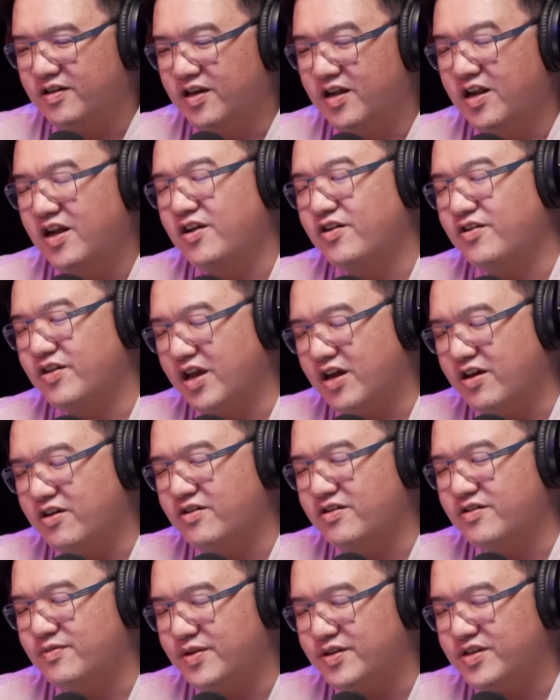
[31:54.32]
And
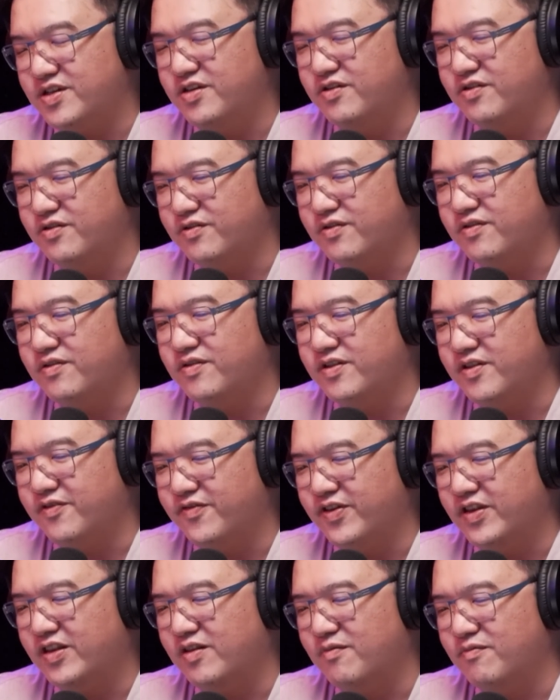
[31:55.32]
especially the
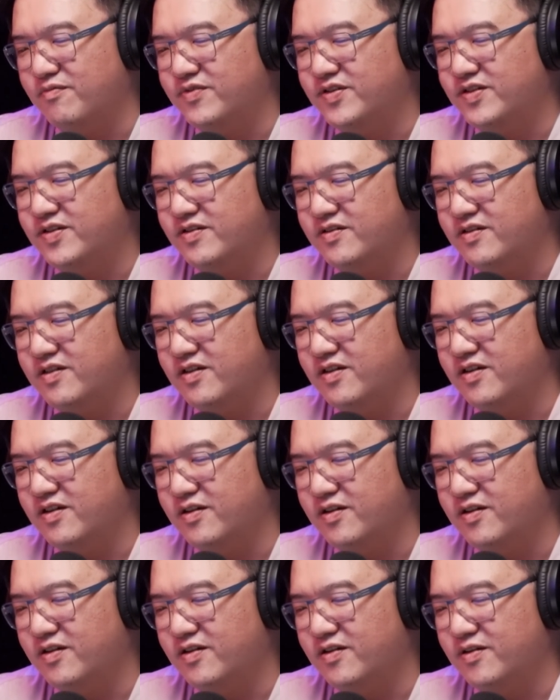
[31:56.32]
victims,
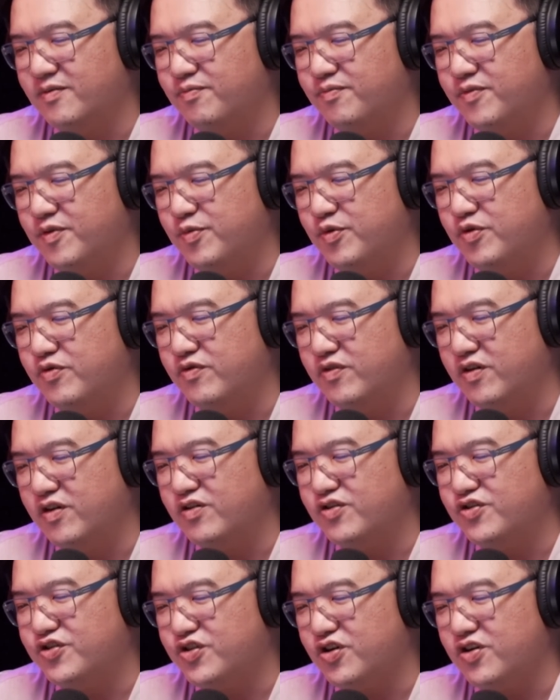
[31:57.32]
the people who got
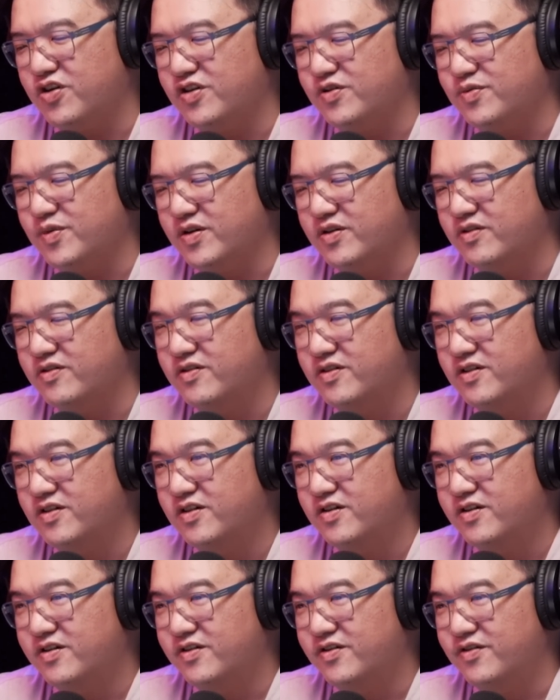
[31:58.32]
shot as well
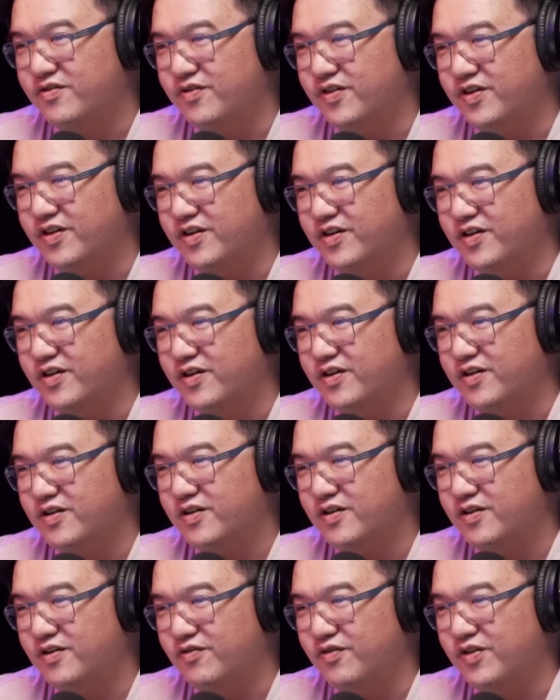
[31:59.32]
during the
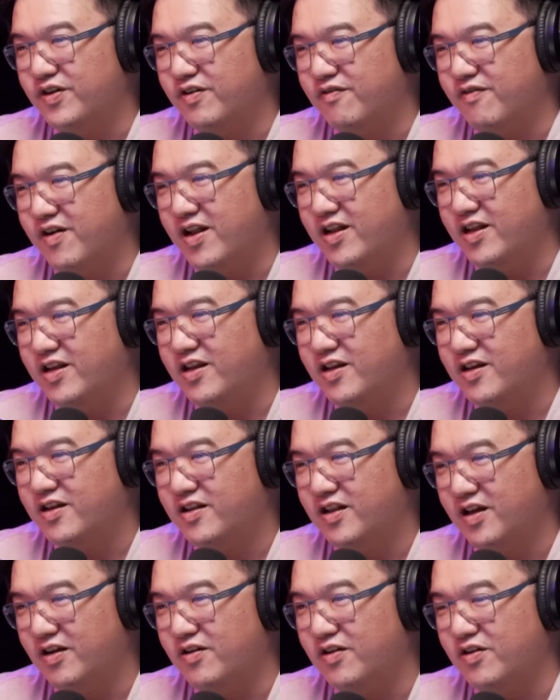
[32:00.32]
rally.
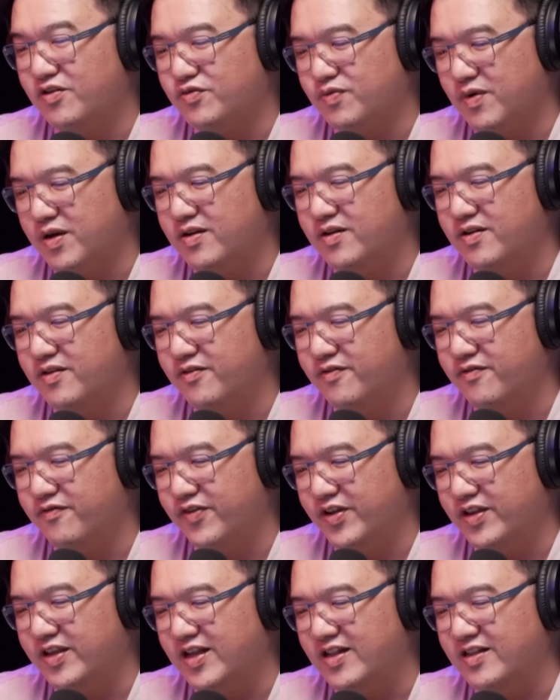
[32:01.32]
Like, there was one
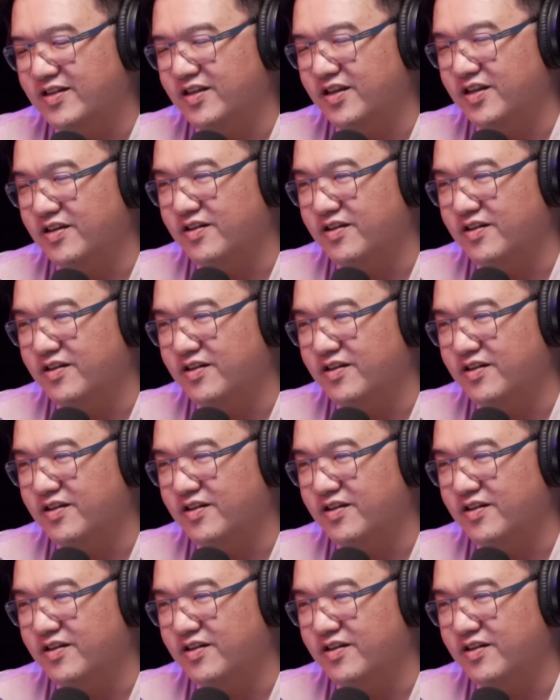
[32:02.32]
fatality,